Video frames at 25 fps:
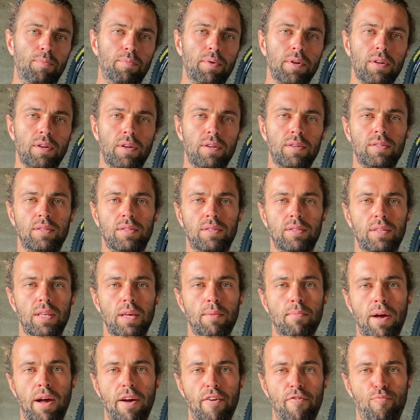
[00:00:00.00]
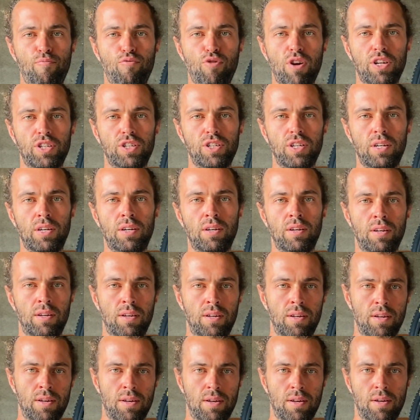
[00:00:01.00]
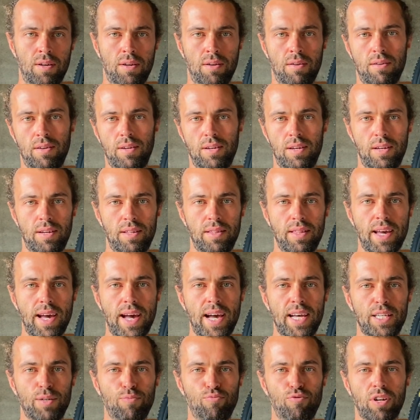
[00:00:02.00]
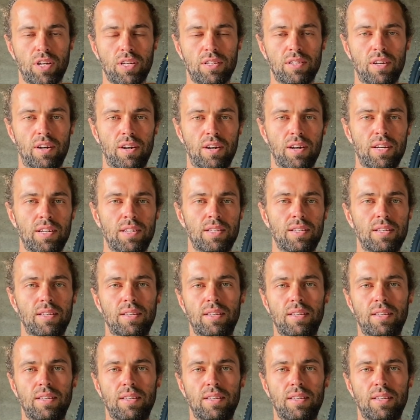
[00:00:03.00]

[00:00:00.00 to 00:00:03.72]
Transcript: because the amount of pressure in the air spring side